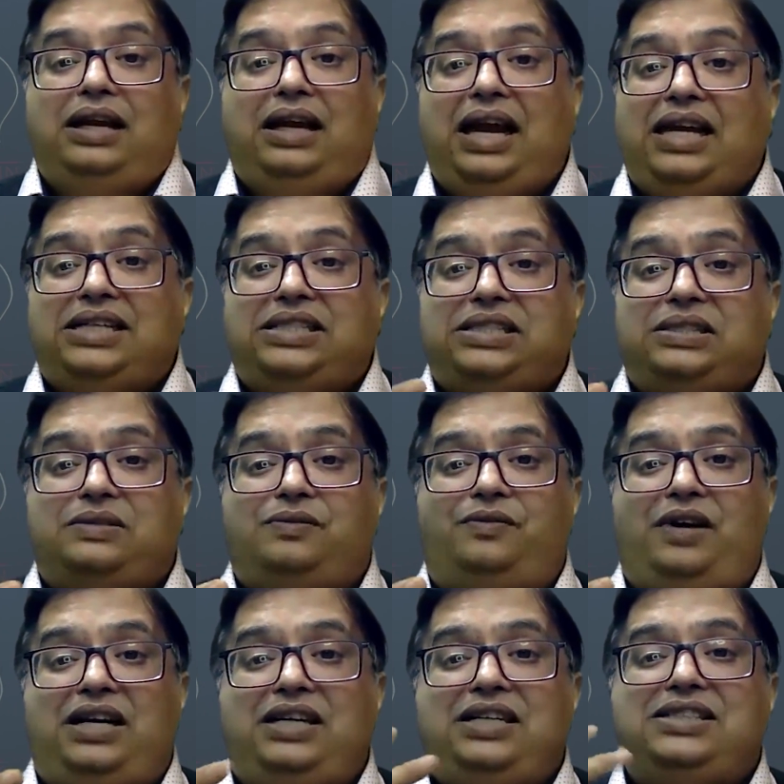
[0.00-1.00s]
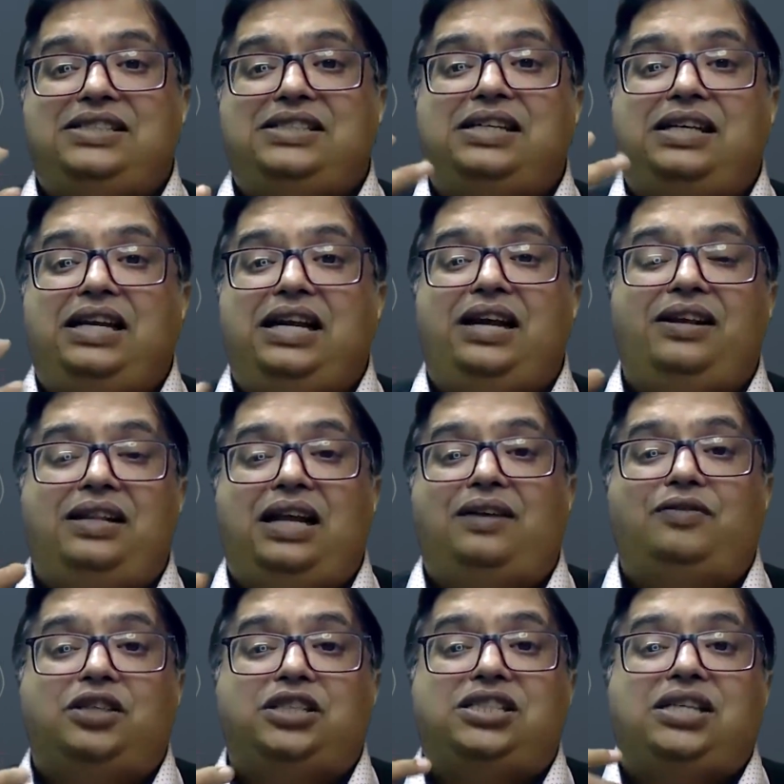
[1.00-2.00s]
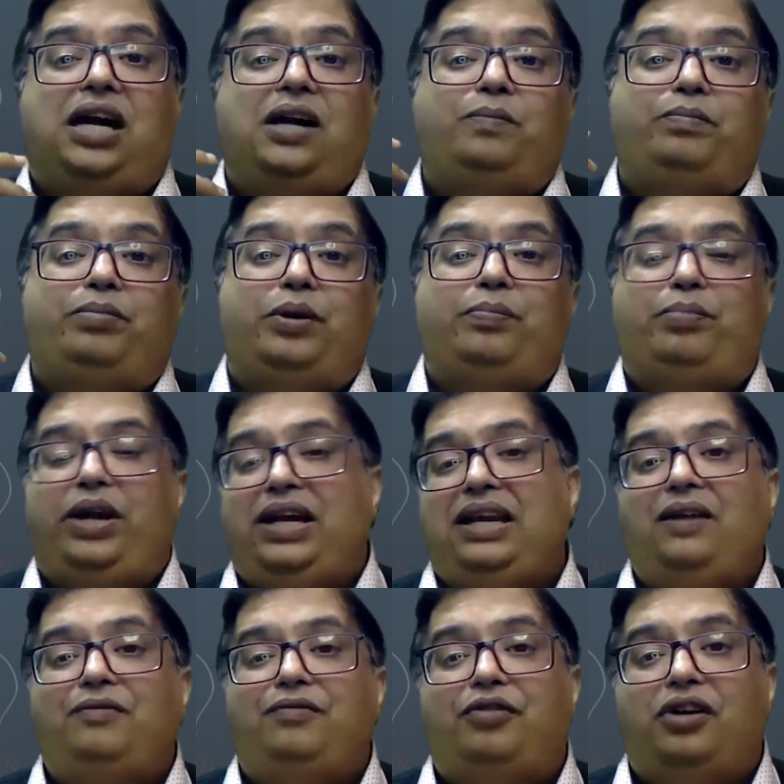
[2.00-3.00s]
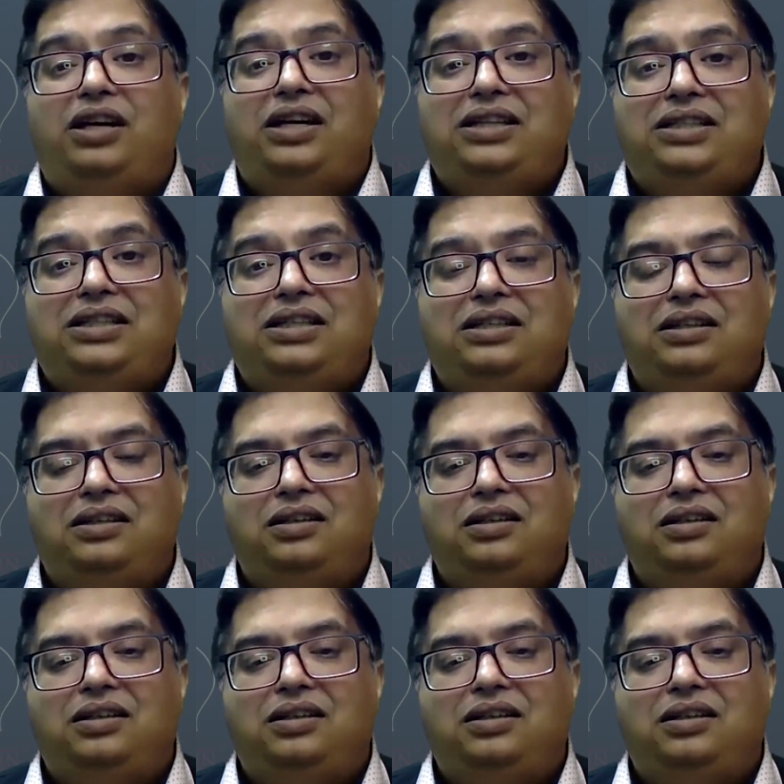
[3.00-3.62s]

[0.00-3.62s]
guess when is the day that we start preparing for it?